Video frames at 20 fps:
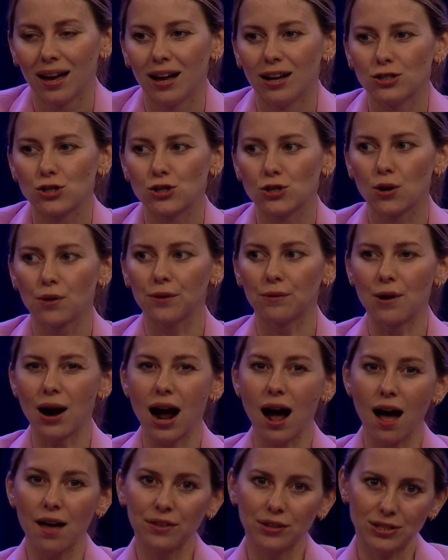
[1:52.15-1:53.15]
So there are
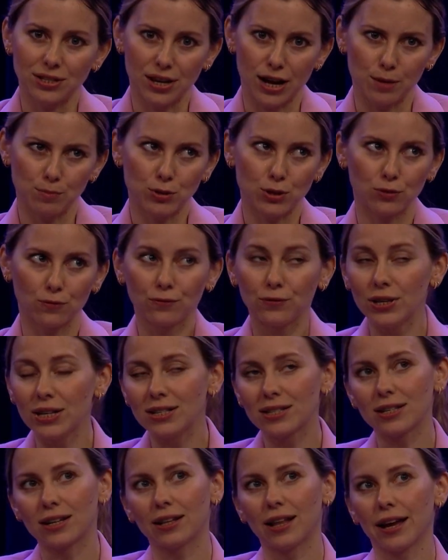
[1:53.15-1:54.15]
other types of
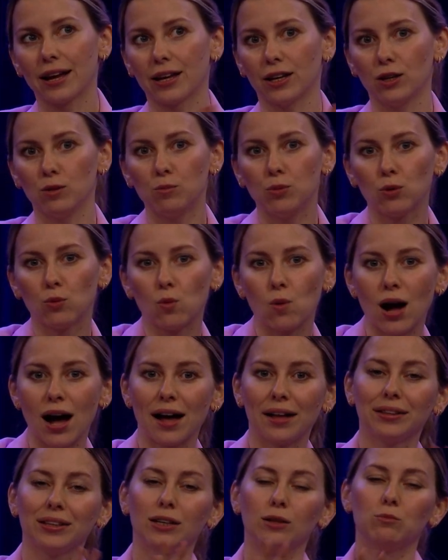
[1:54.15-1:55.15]
visa like
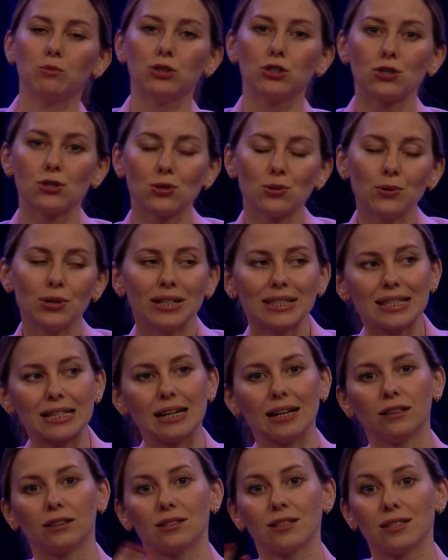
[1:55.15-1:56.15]
EB1, EB2. It's a
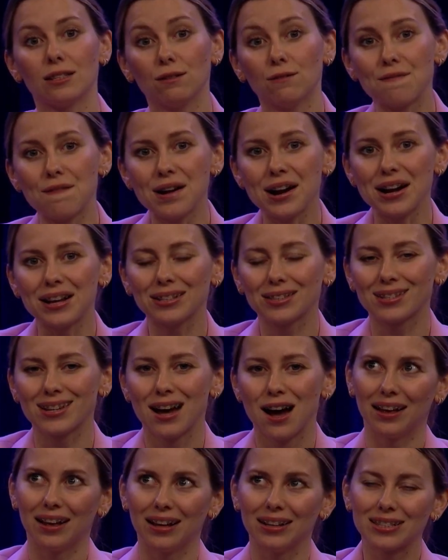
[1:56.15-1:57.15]
little different.
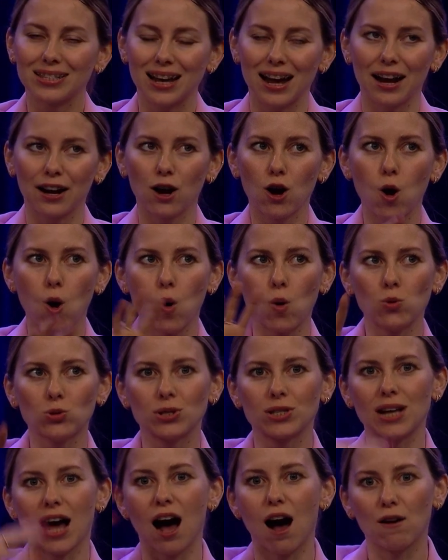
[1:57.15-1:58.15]
It kind of
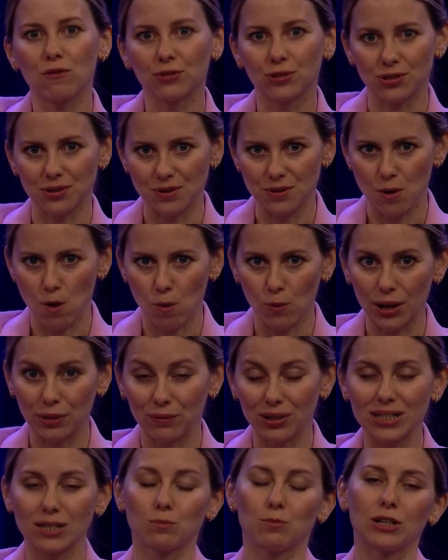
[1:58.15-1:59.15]
goes after O1
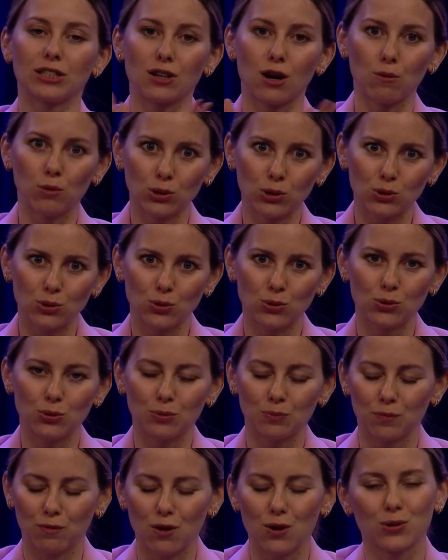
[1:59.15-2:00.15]
visa, but I want
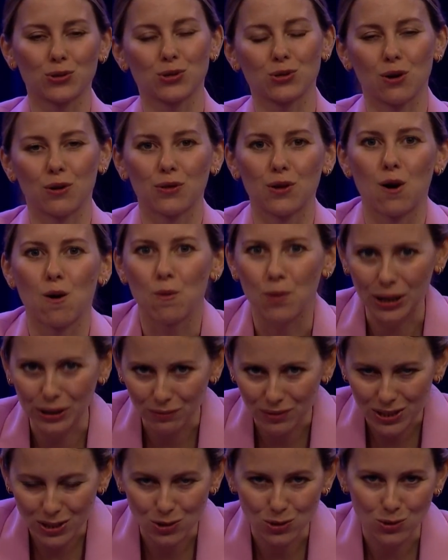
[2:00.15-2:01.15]
to focus on O1
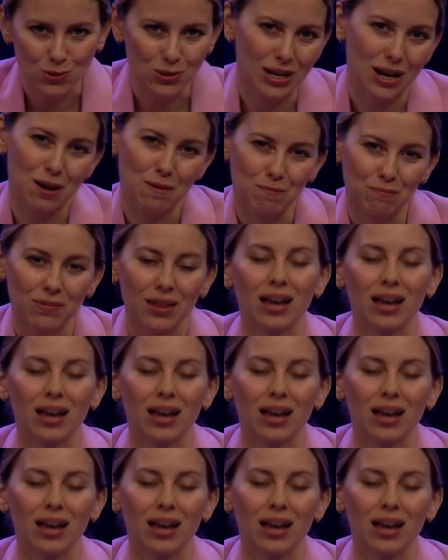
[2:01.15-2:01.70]
visa today.